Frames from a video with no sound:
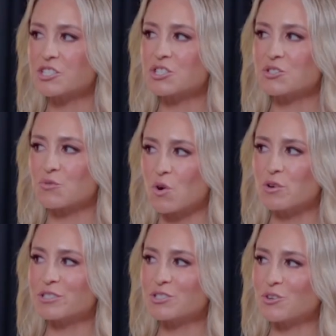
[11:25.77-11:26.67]
a
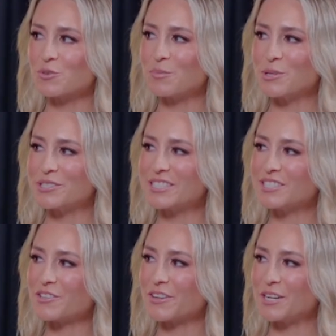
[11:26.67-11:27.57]
strong person,
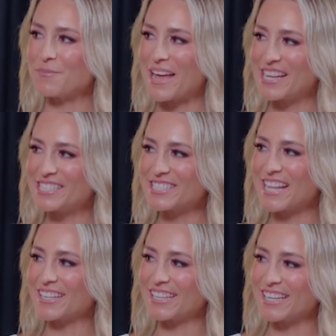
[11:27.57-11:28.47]
so I can imagine
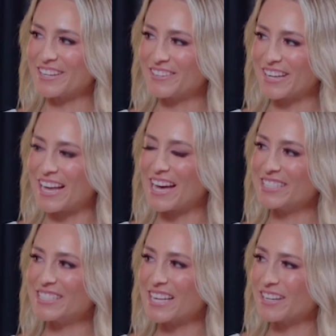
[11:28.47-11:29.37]
that letting your
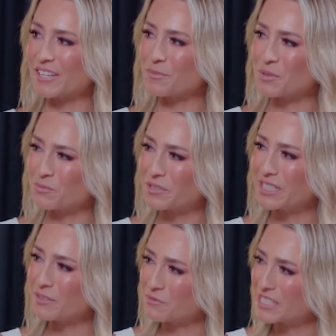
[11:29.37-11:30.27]
guard down can be
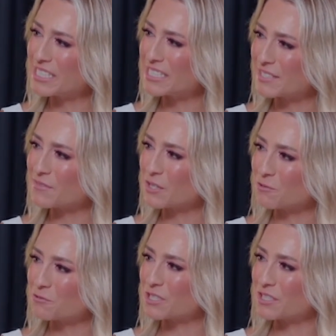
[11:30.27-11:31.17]
really, really
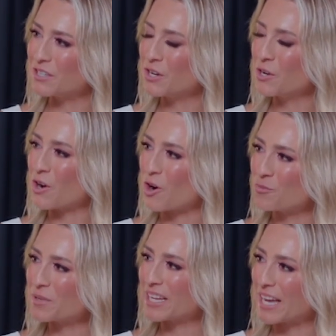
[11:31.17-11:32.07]
difficult, and
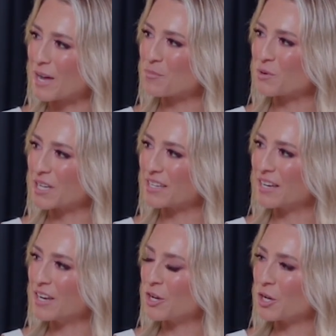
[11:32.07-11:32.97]
opening up when,
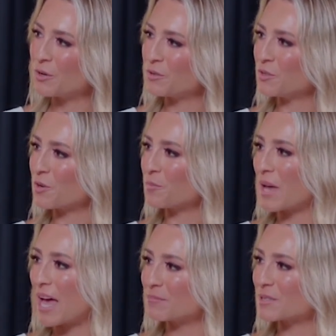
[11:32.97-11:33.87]
you know,
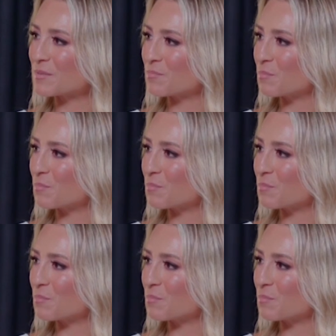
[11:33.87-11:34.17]
perhaps